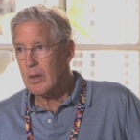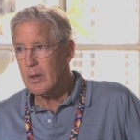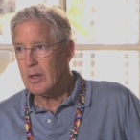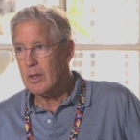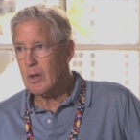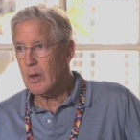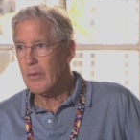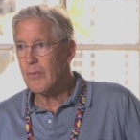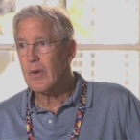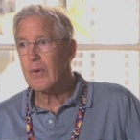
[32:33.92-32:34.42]

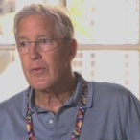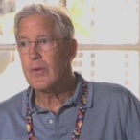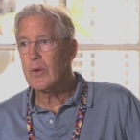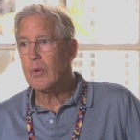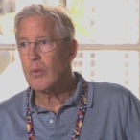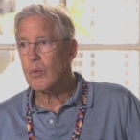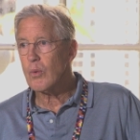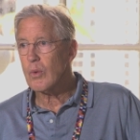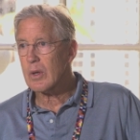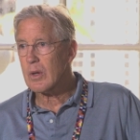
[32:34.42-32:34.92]
you know, if, if
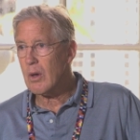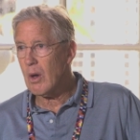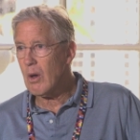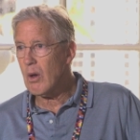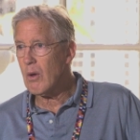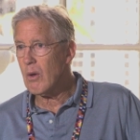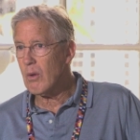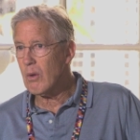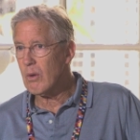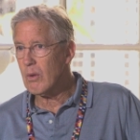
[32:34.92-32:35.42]
you
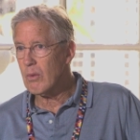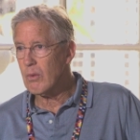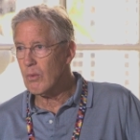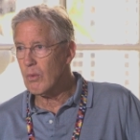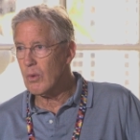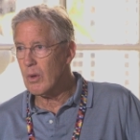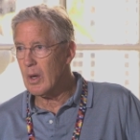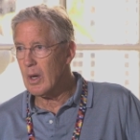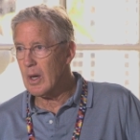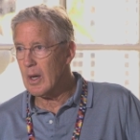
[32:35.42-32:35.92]
recall,
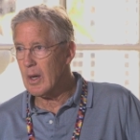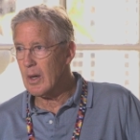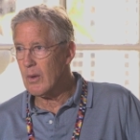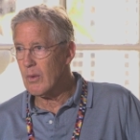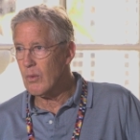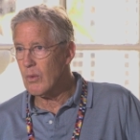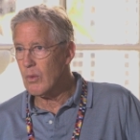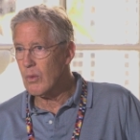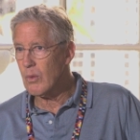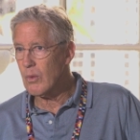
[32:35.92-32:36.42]

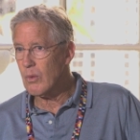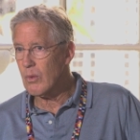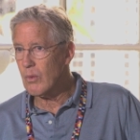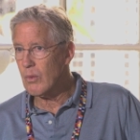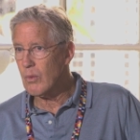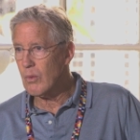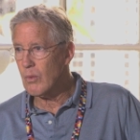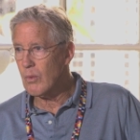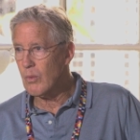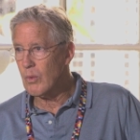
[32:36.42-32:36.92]

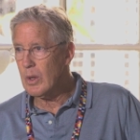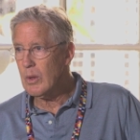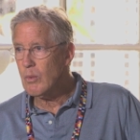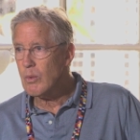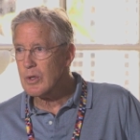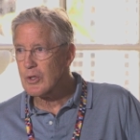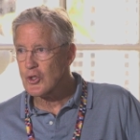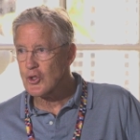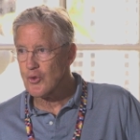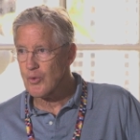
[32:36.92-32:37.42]
uh, we
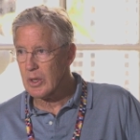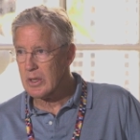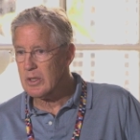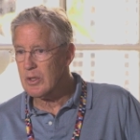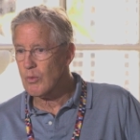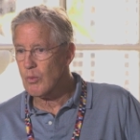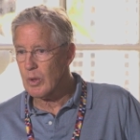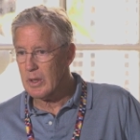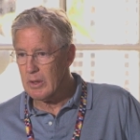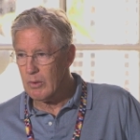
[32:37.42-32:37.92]

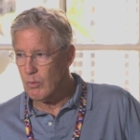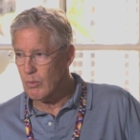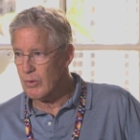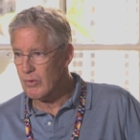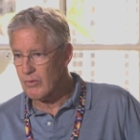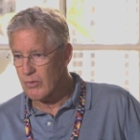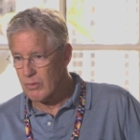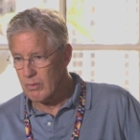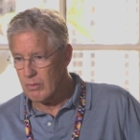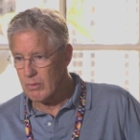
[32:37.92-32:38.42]
restricted what he
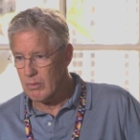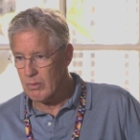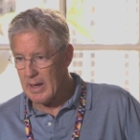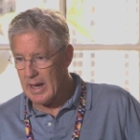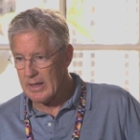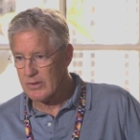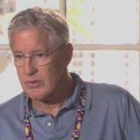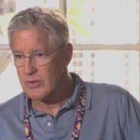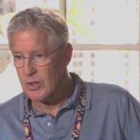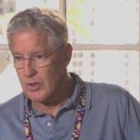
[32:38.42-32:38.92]
was
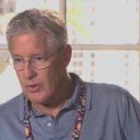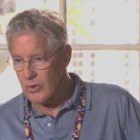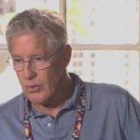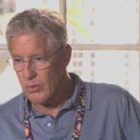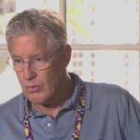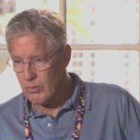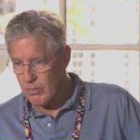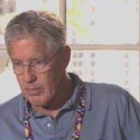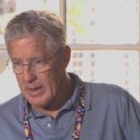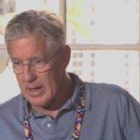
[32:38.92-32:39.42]
asked to do
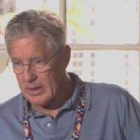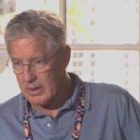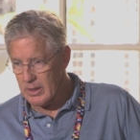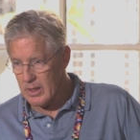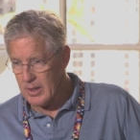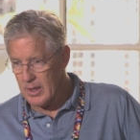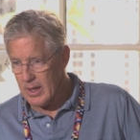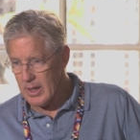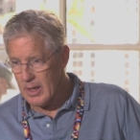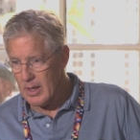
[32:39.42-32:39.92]
back
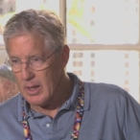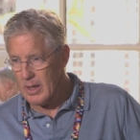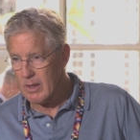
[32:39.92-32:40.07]
in the day,